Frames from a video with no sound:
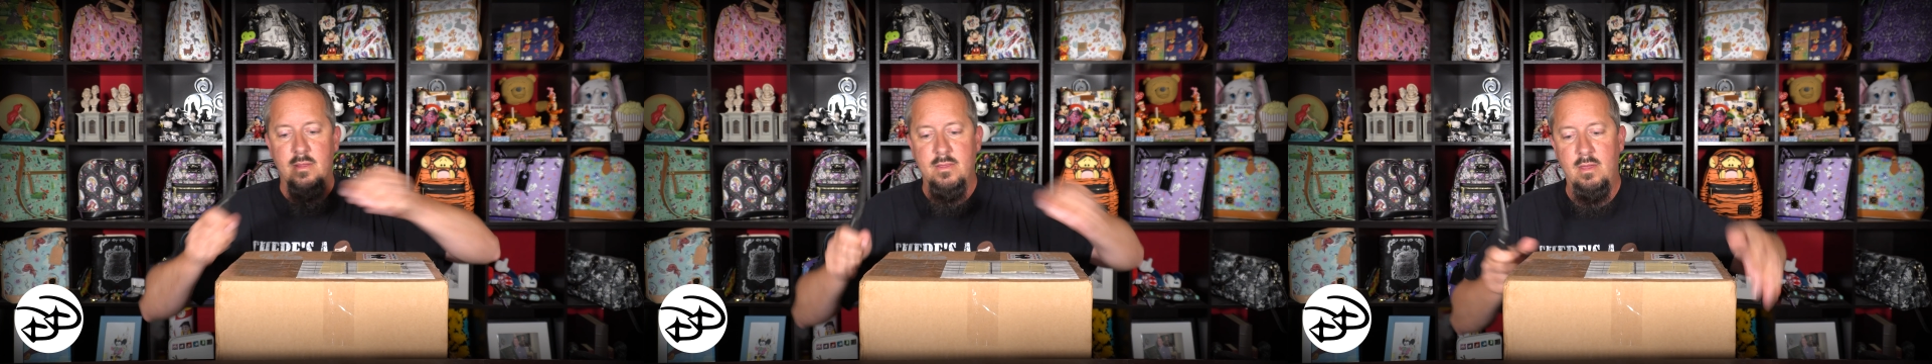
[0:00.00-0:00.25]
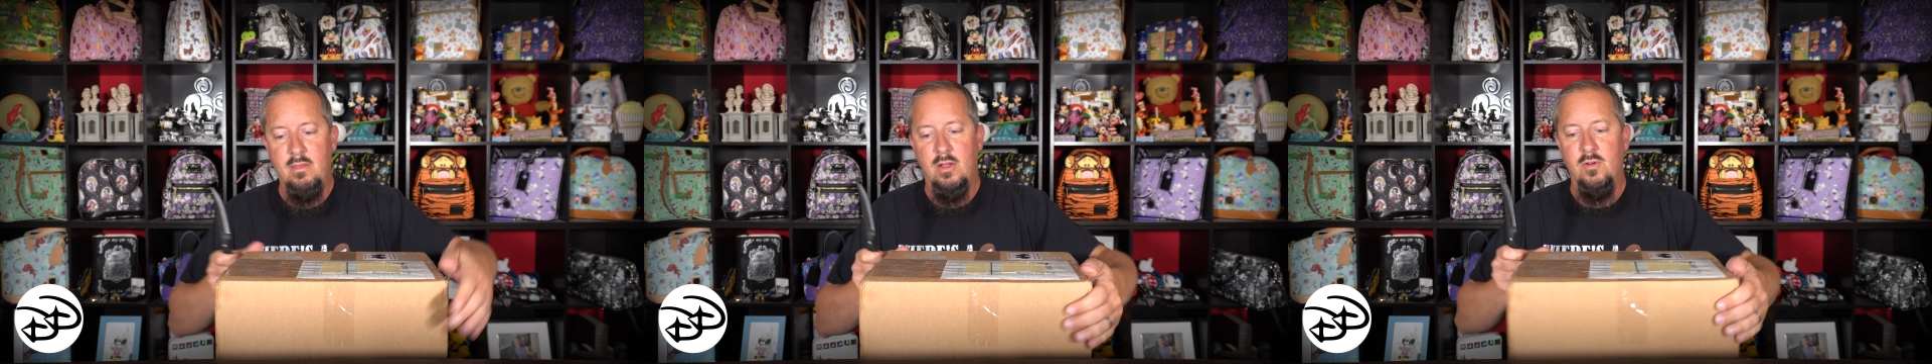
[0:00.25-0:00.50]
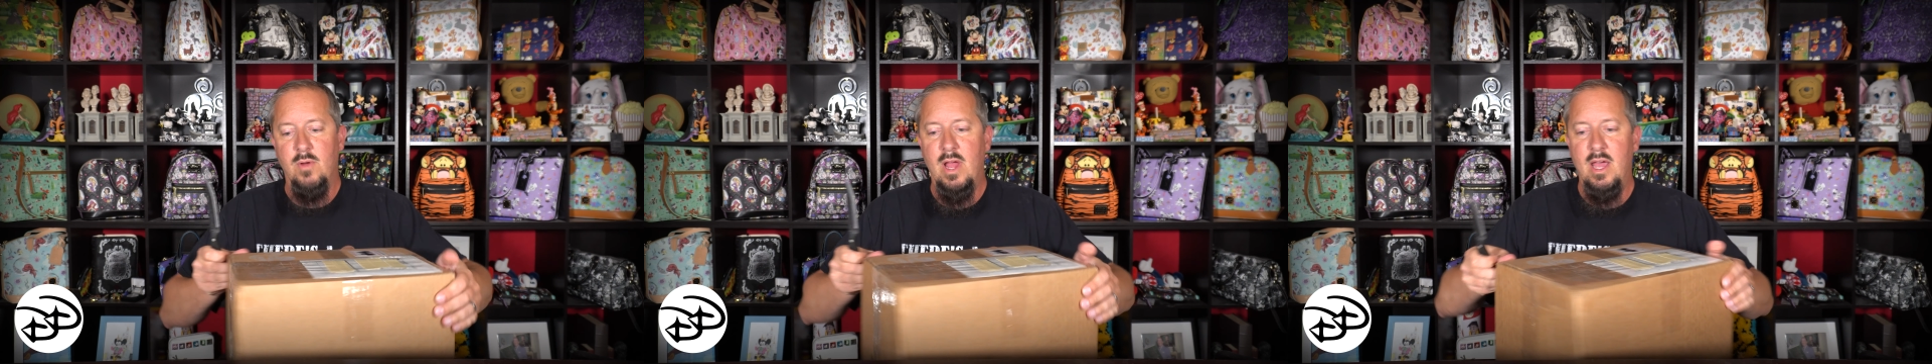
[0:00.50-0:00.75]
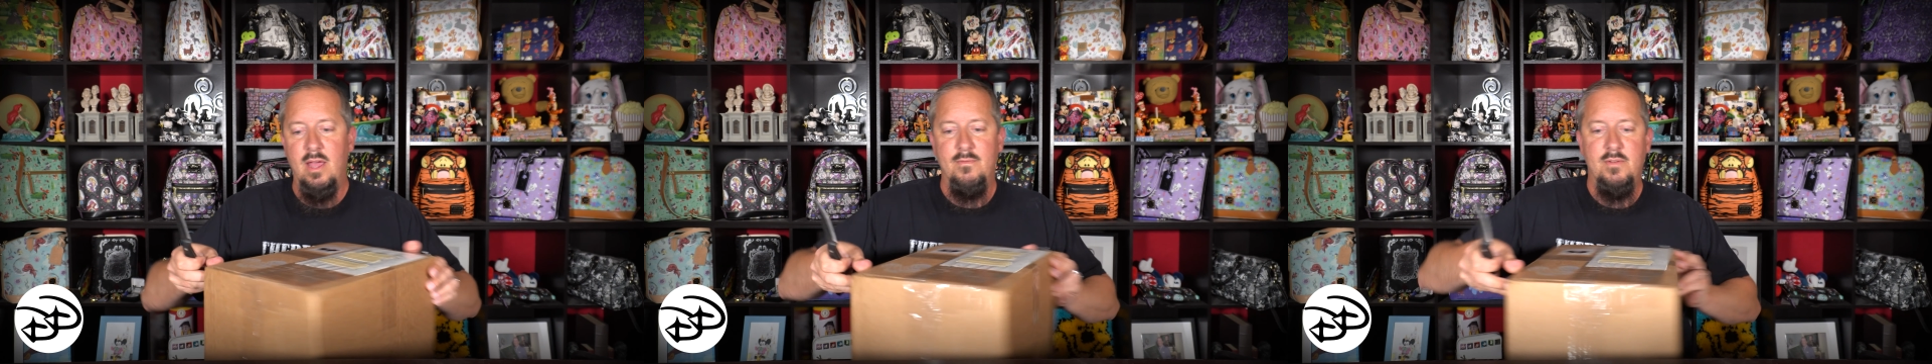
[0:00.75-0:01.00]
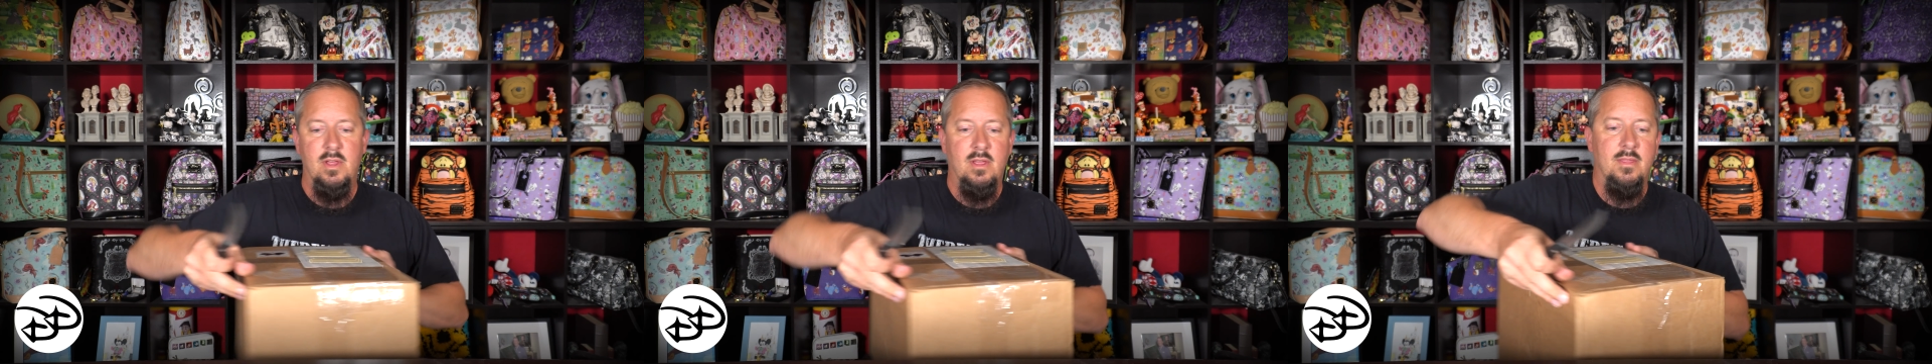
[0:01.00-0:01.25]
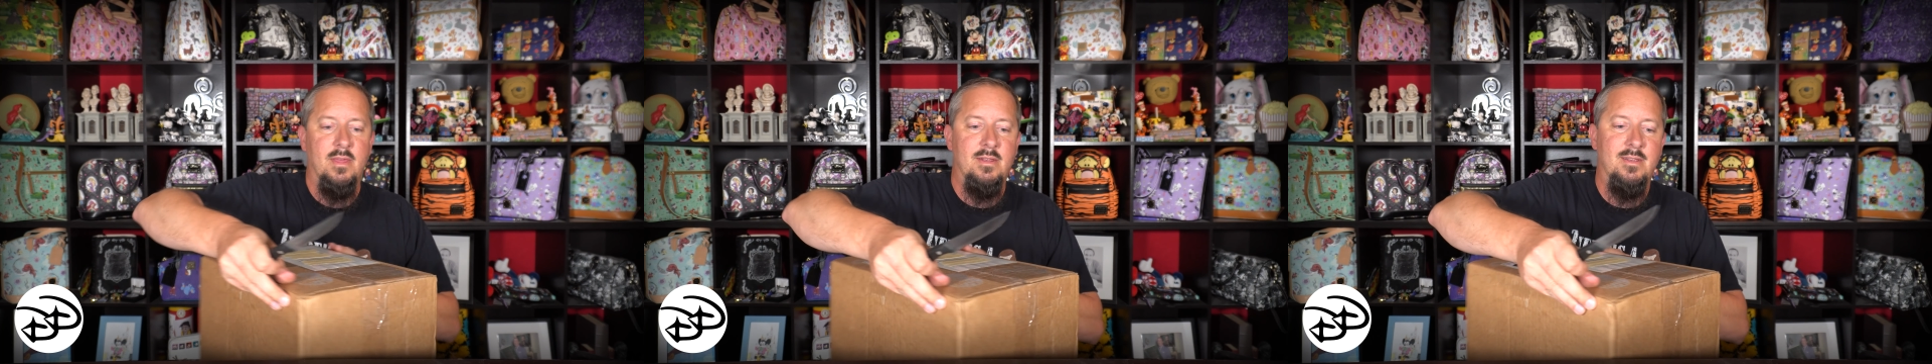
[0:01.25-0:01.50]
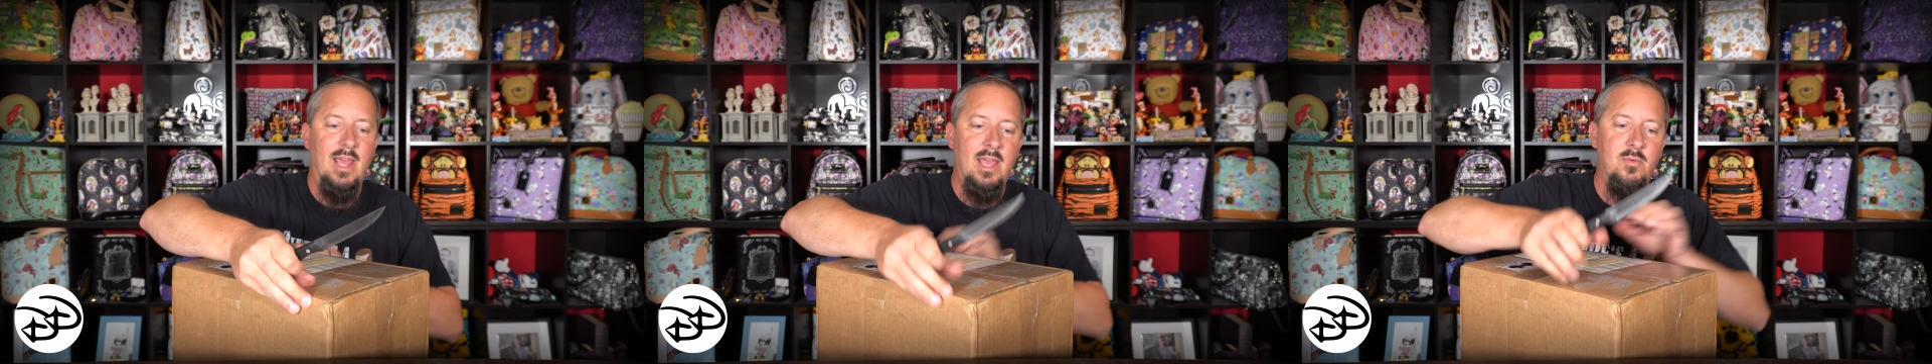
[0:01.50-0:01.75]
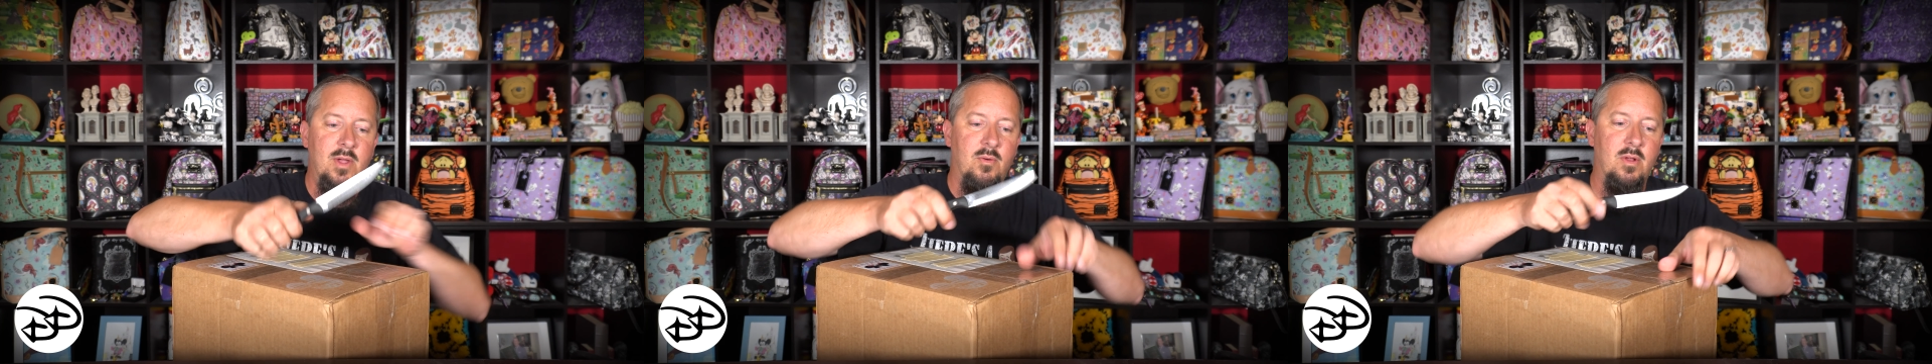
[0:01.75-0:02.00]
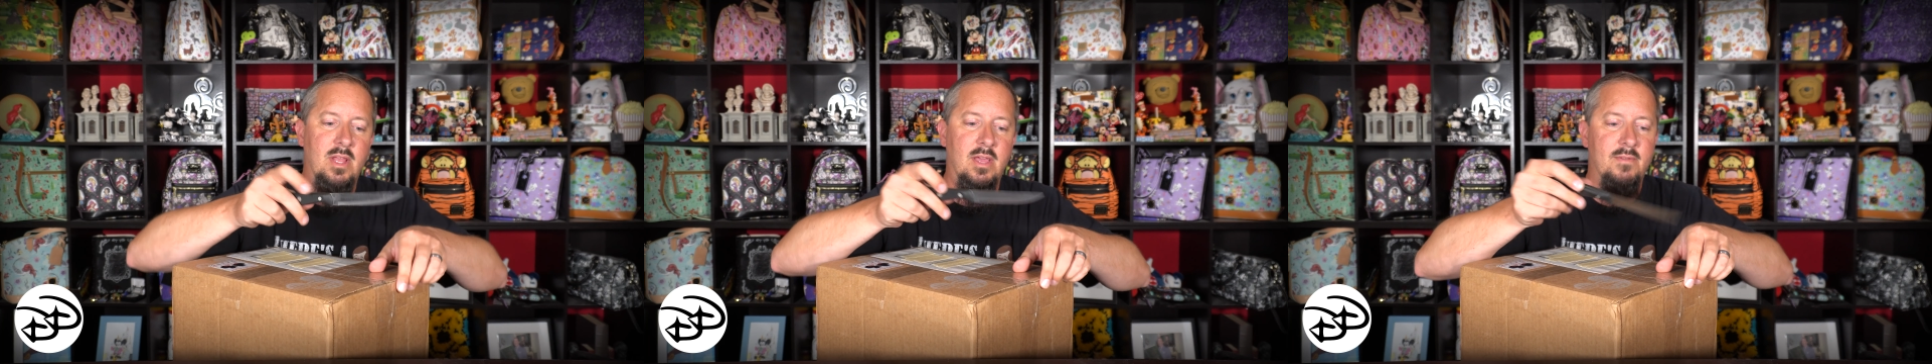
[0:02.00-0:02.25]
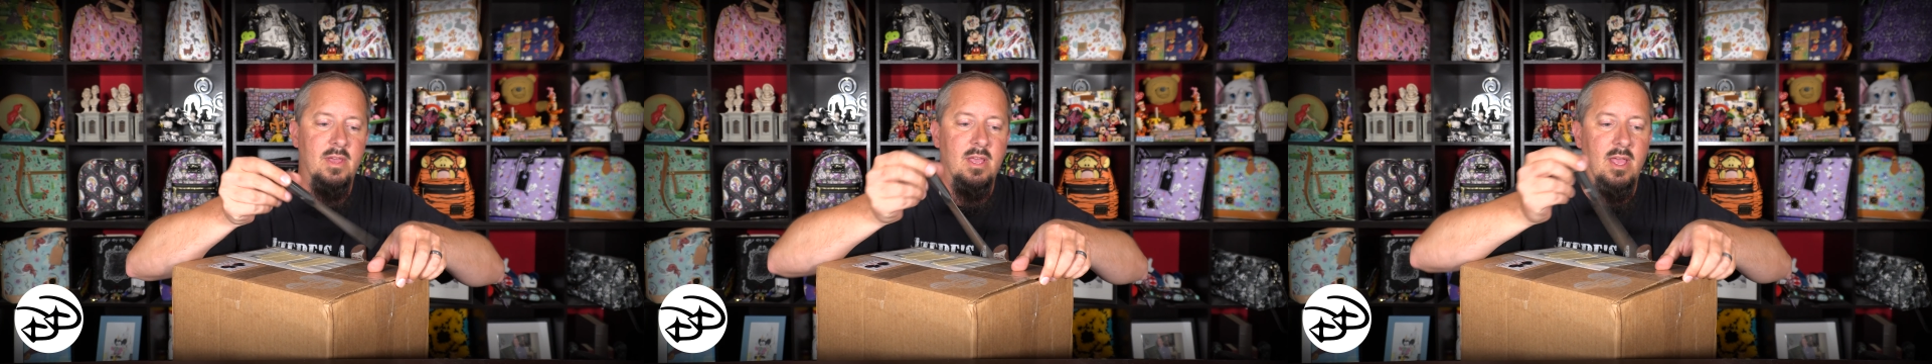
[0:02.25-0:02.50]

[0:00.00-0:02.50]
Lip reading: This arrived the day we were leaving